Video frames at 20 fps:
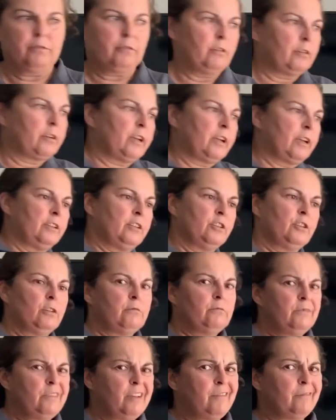Okay,
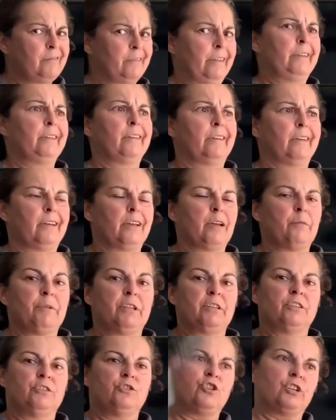not really. I
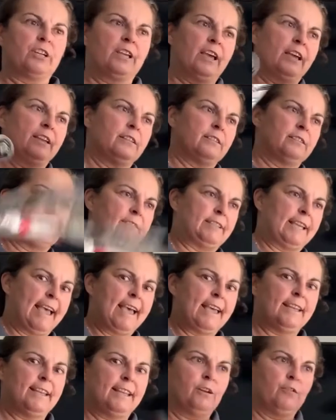mean, did you get
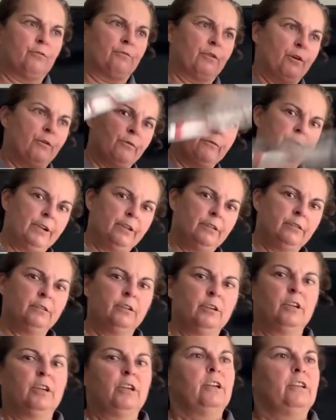10 in a row
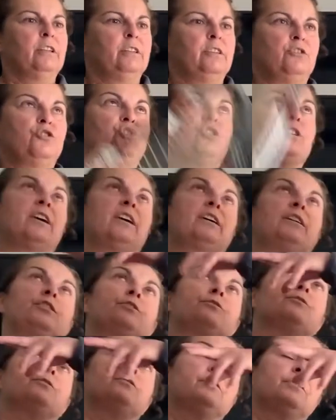in? Did you get
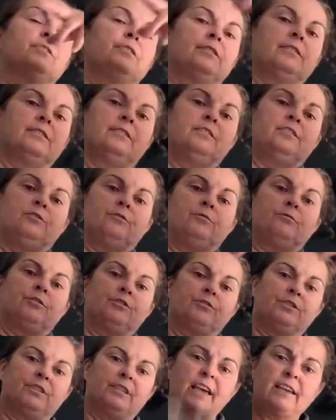do
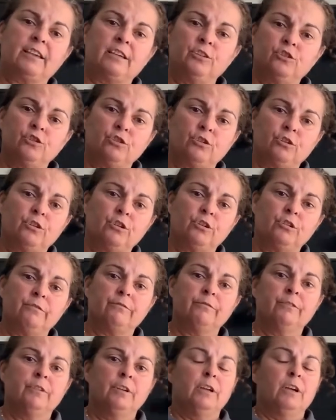your second
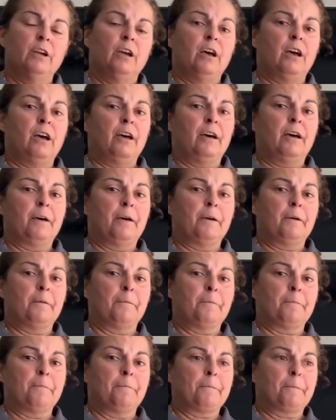serve?
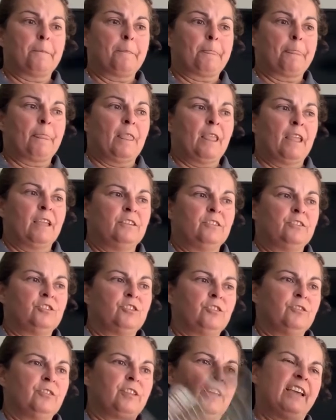
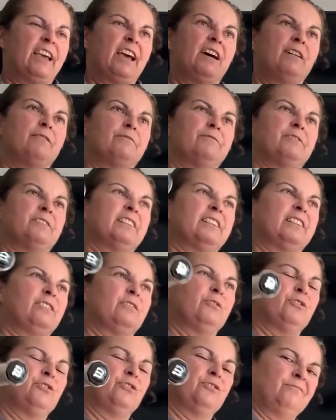Do they have a
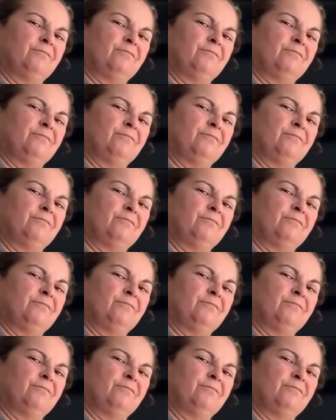little,